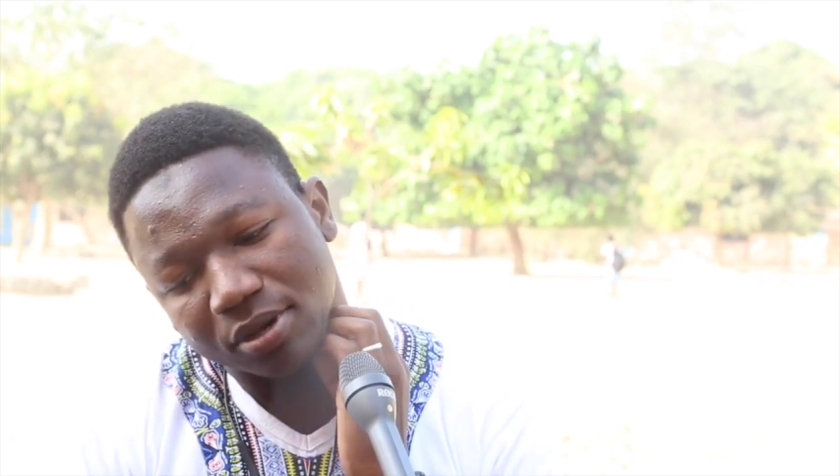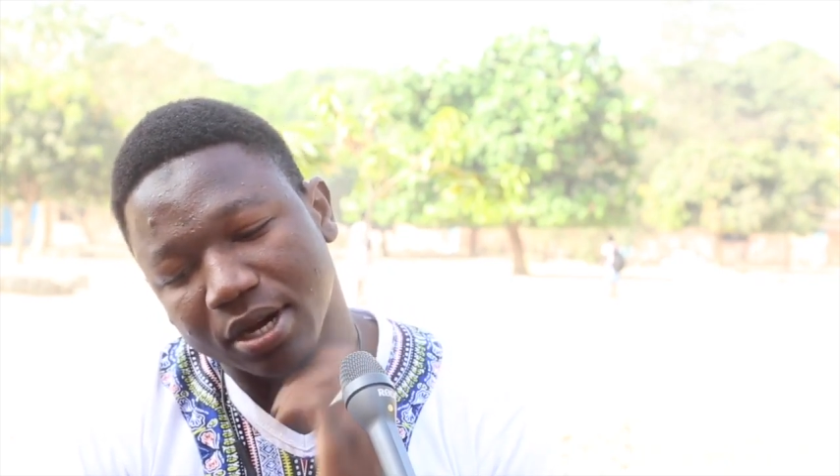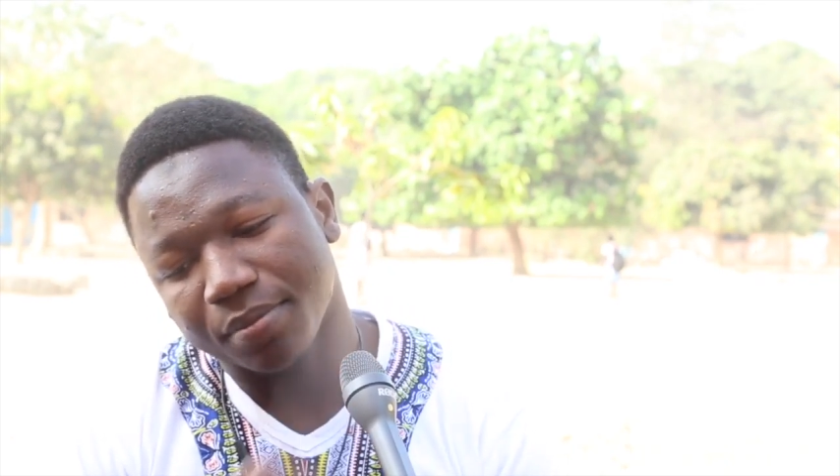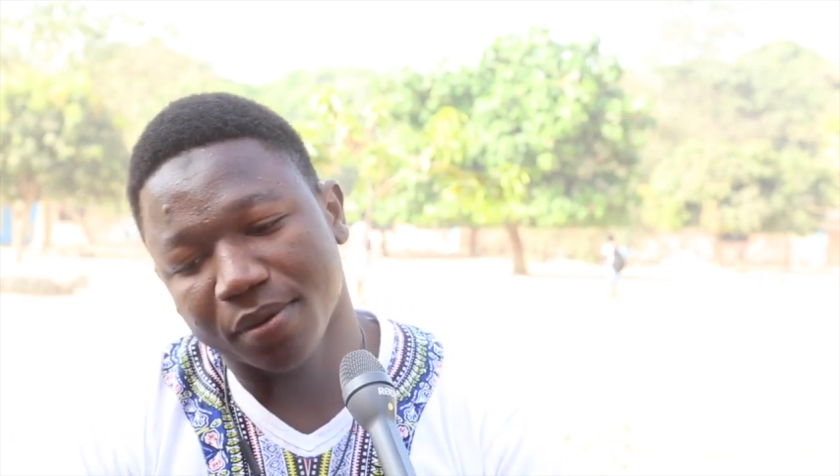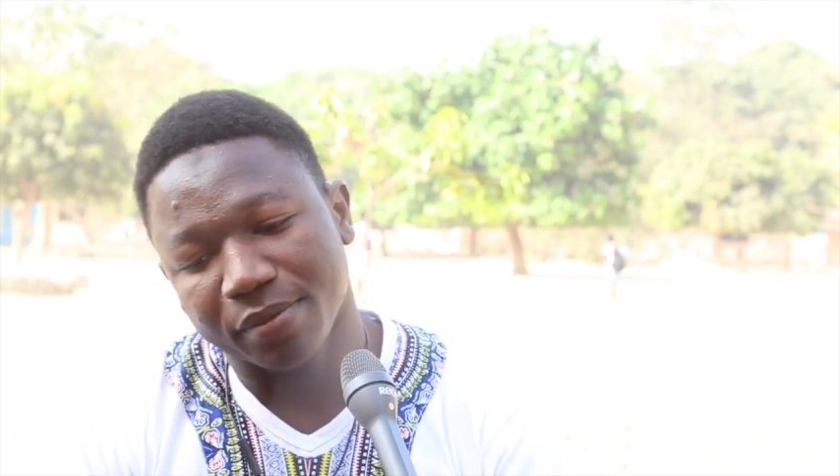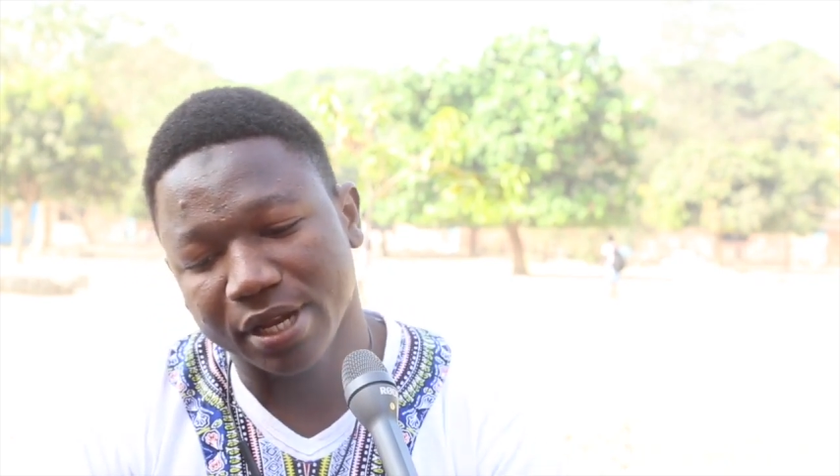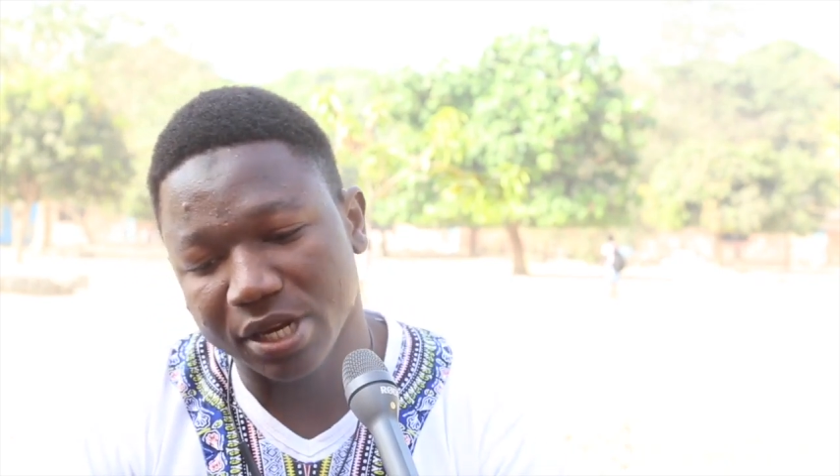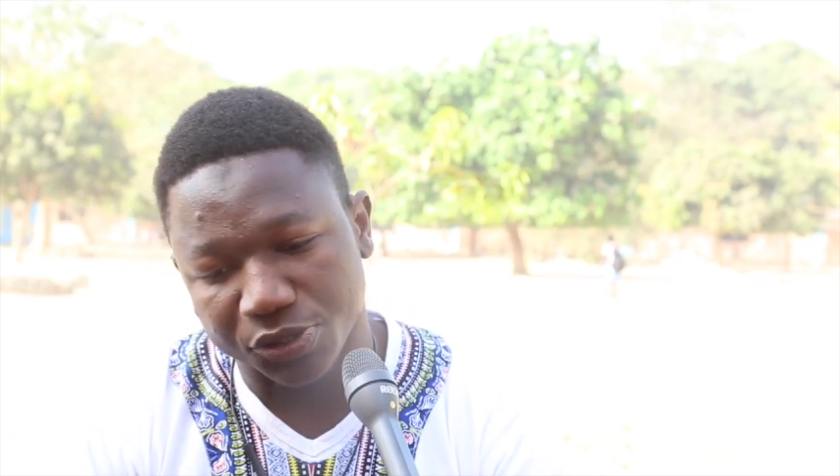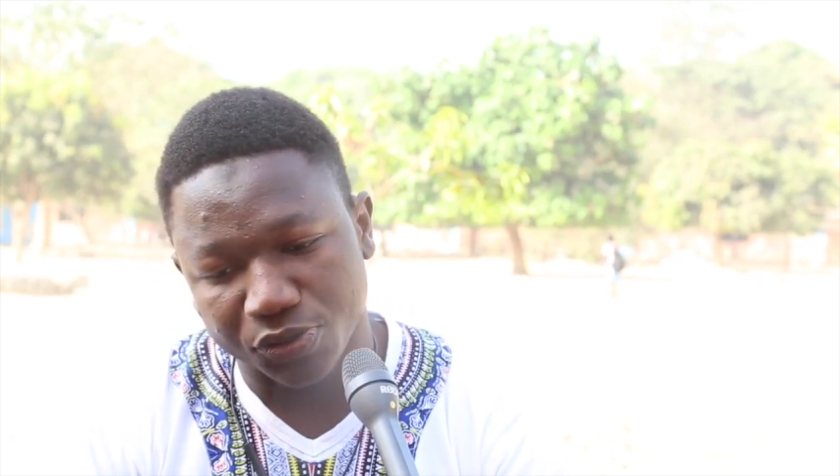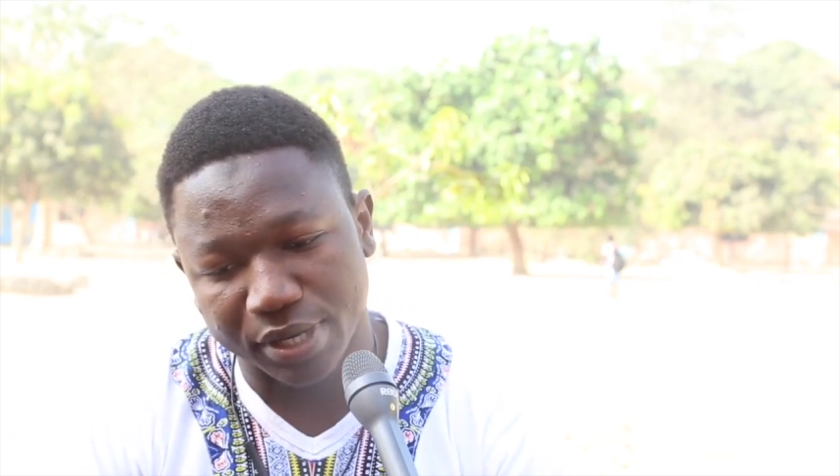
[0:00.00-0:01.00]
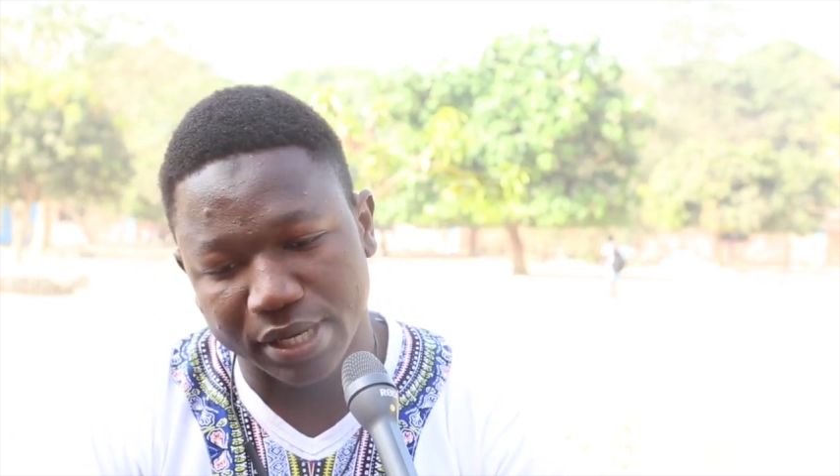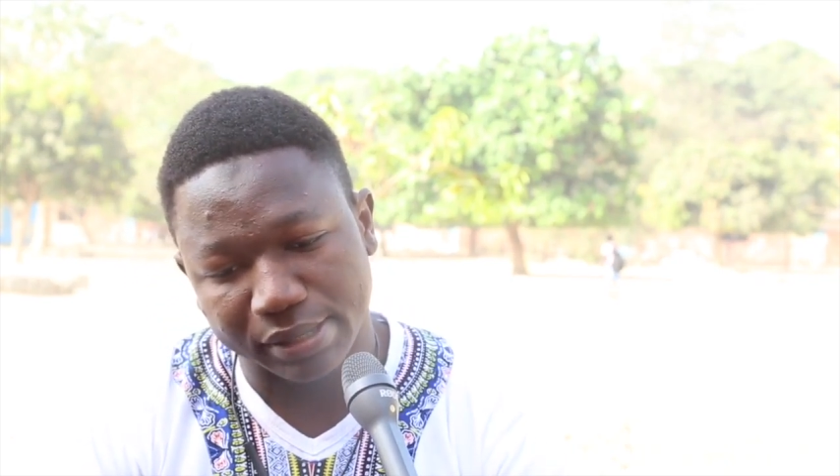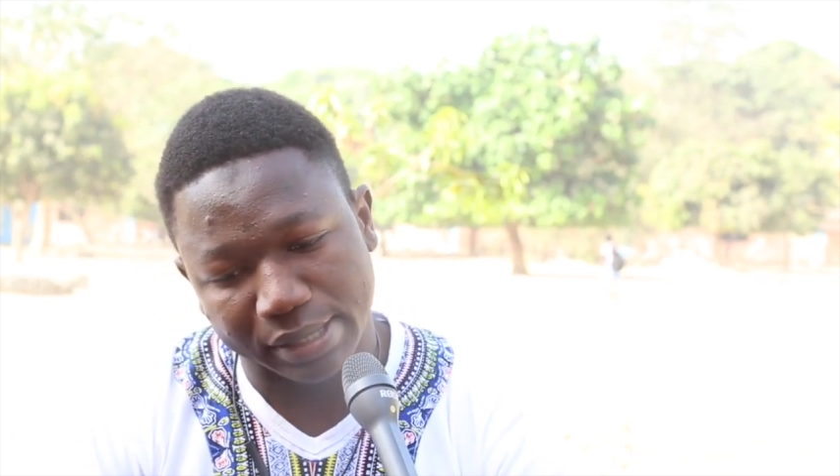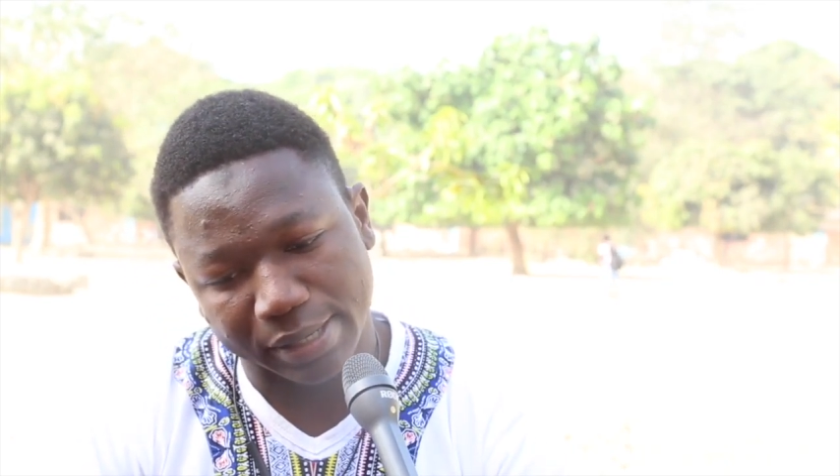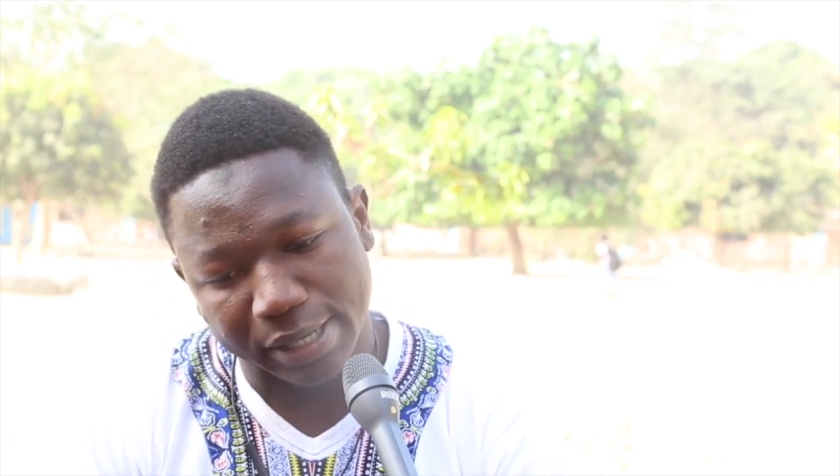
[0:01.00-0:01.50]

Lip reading: I'm a medical student.